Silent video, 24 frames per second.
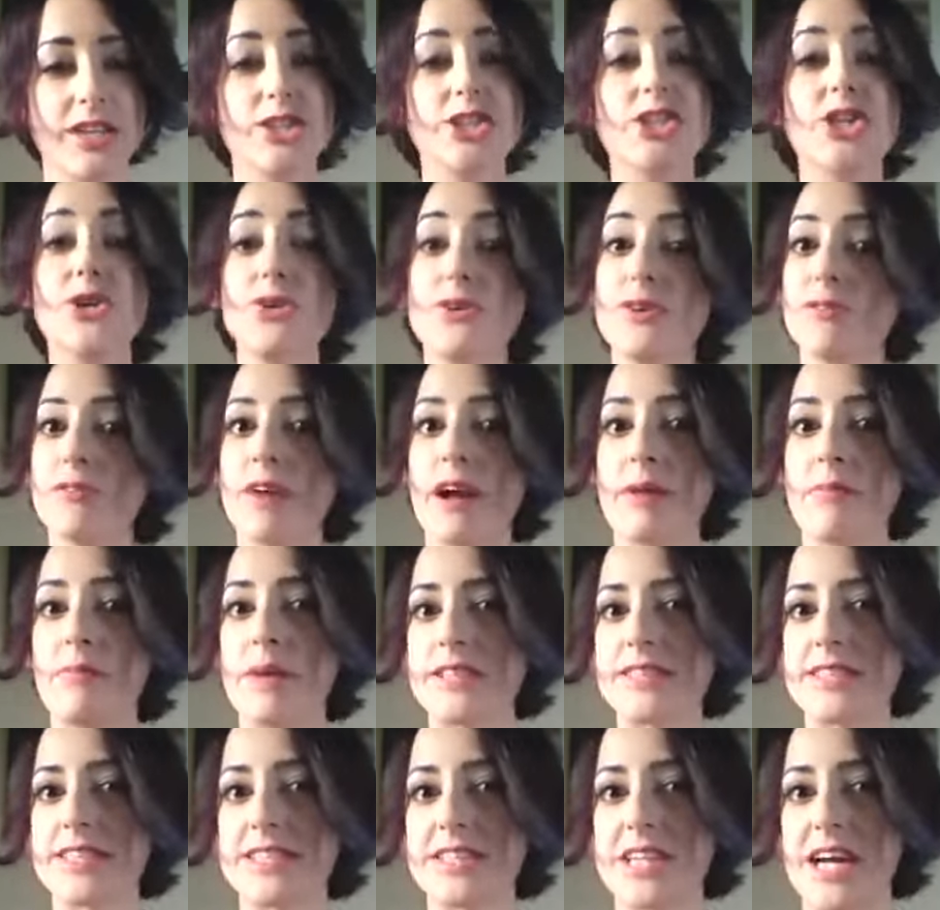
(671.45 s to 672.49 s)
two divine
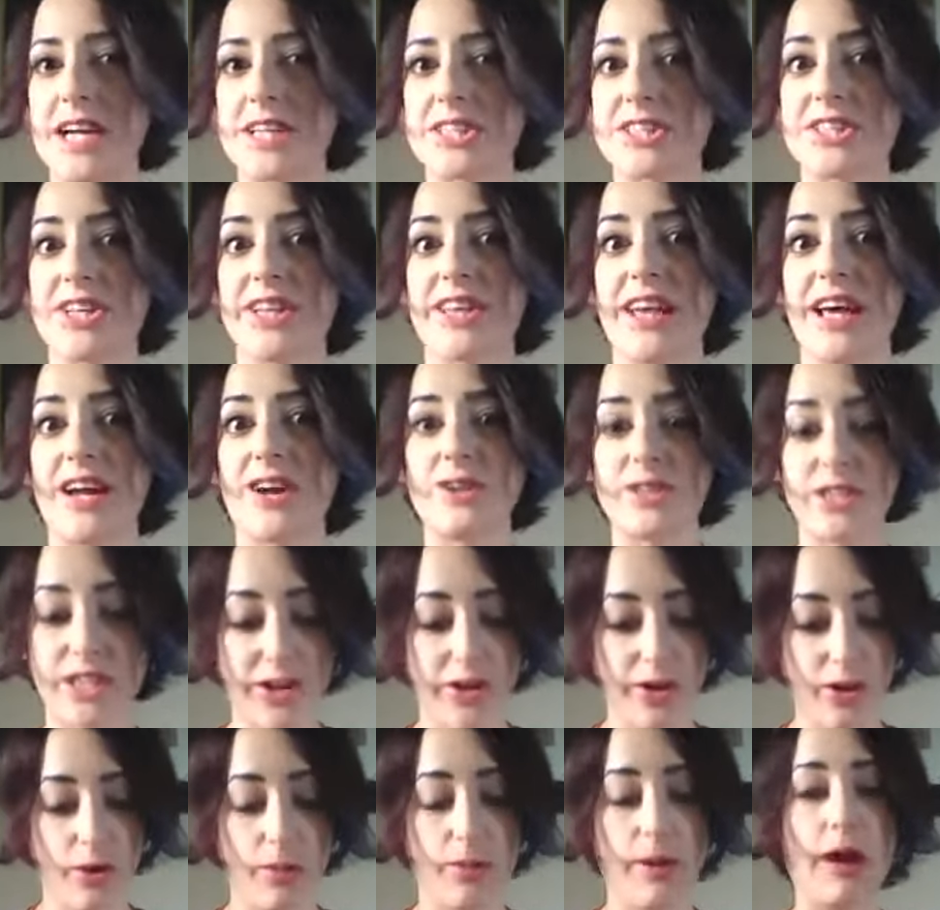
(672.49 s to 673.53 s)
messages actually, that I'll
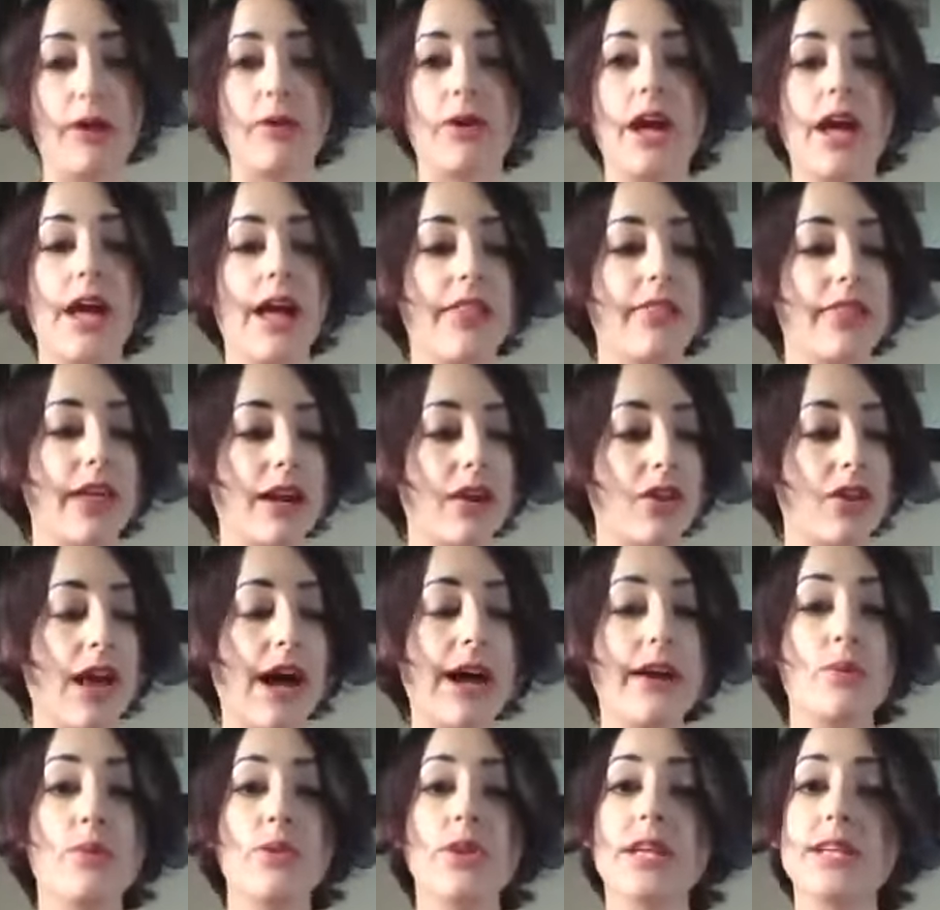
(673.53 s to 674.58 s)
tell you about that
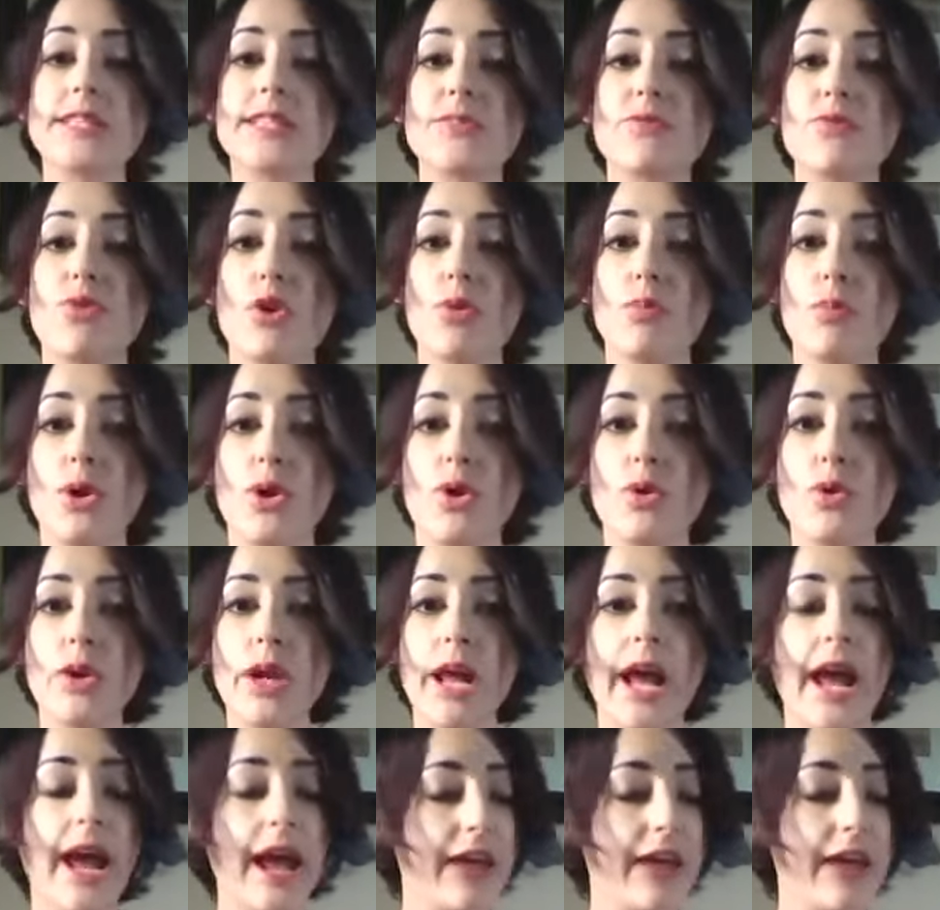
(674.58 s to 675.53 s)
align with this full moon,